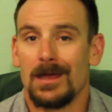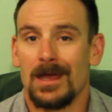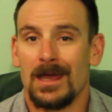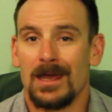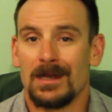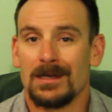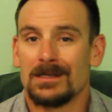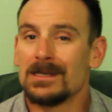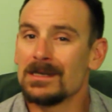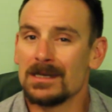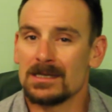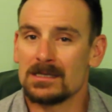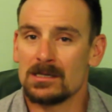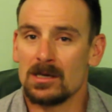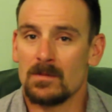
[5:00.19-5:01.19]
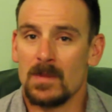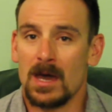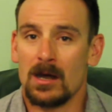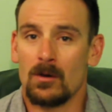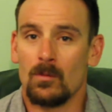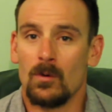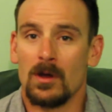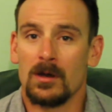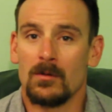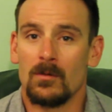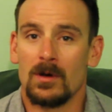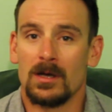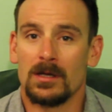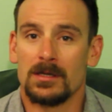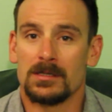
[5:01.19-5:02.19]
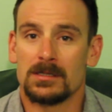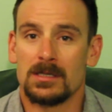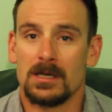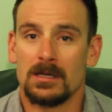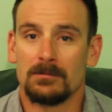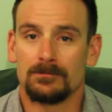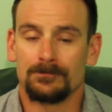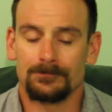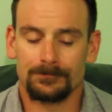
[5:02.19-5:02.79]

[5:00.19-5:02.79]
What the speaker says: And And it didn't necessarily matter what it was that